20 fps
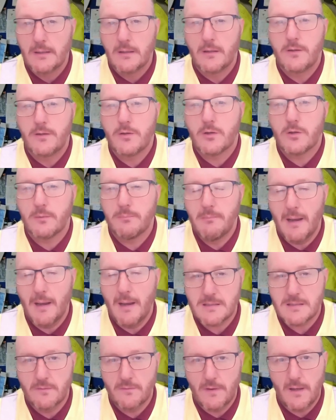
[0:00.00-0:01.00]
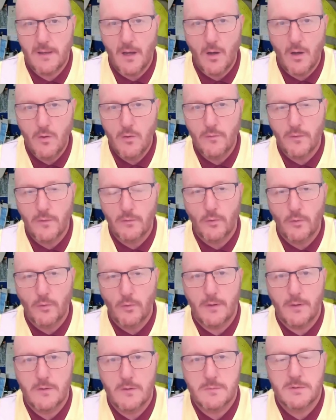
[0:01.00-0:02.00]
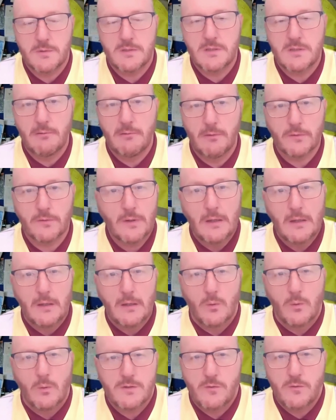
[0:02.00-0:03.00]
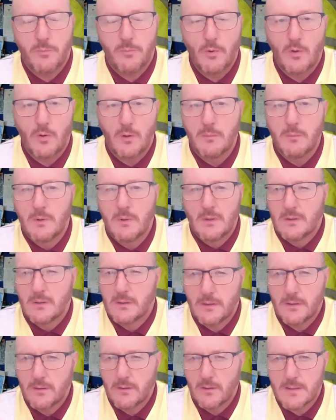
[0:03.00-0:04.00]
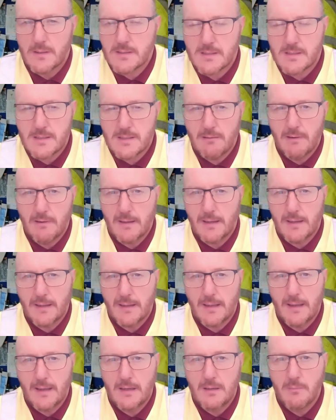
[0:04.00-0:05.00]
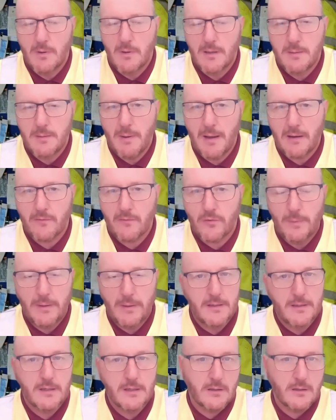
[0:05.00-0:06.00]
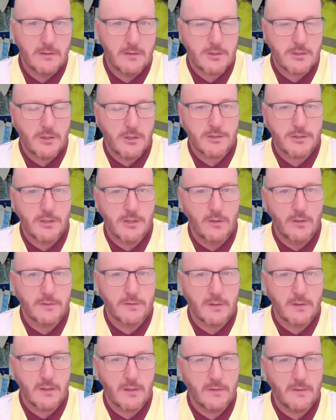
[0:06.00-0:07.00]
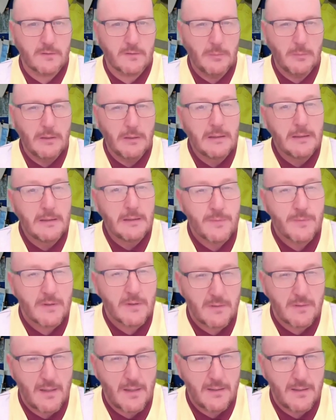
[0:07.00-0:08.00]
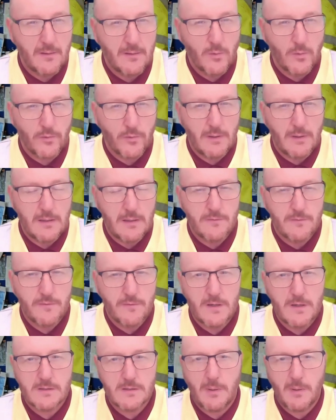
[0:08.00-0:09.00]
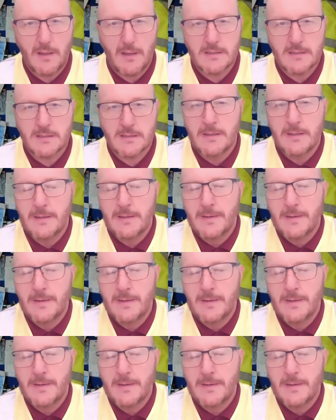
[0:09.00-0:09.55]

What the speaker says: and you could massively over order those materials. Once you've bought them, you're not necessarily going to get any money back from it, and you can't charge it onto the customer because they didn't order it in the first place.